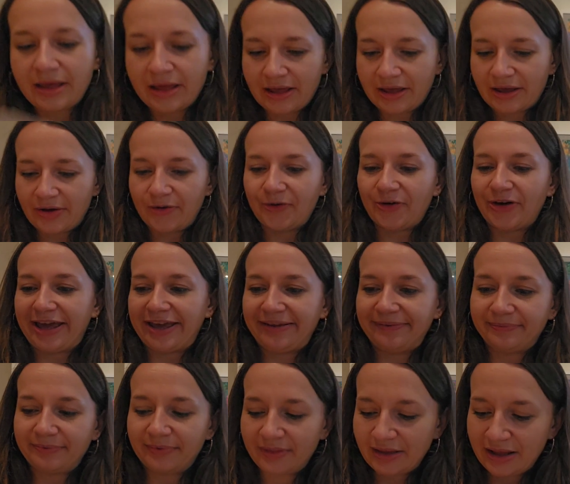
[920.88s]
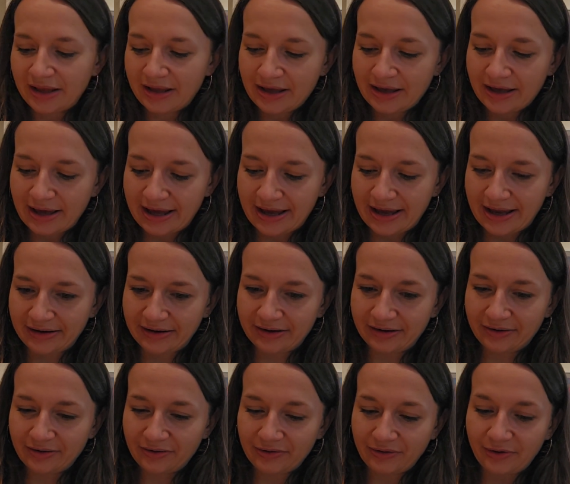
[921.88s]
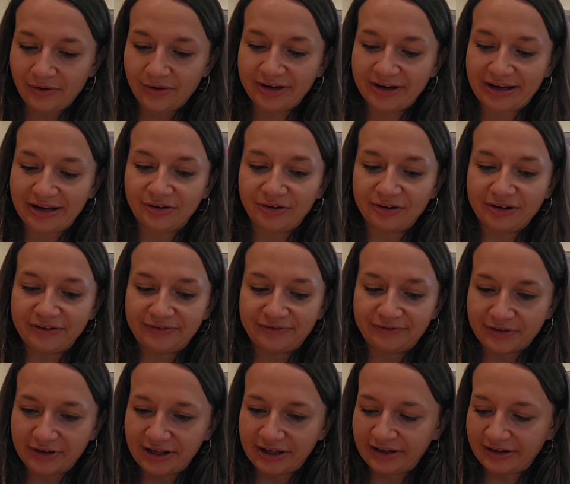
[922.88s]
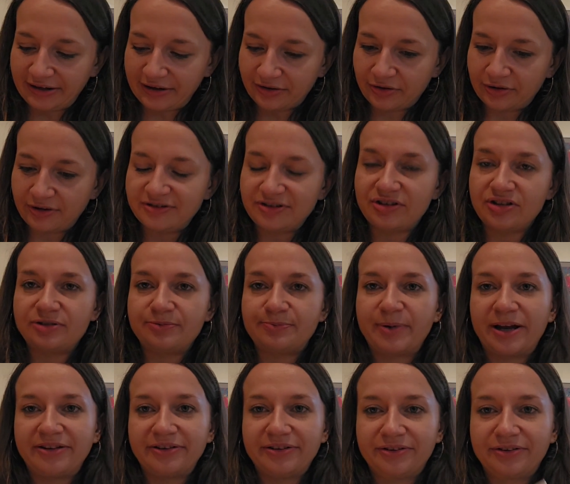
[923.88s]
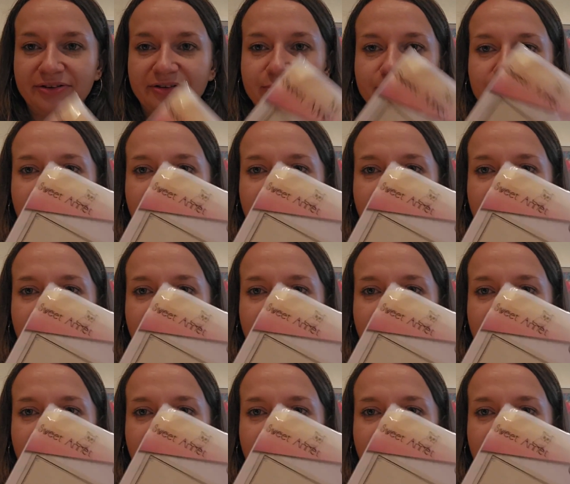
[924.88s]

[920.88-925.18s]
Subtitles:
Okay. And oh, and I got a 3 cross stitch pattern as well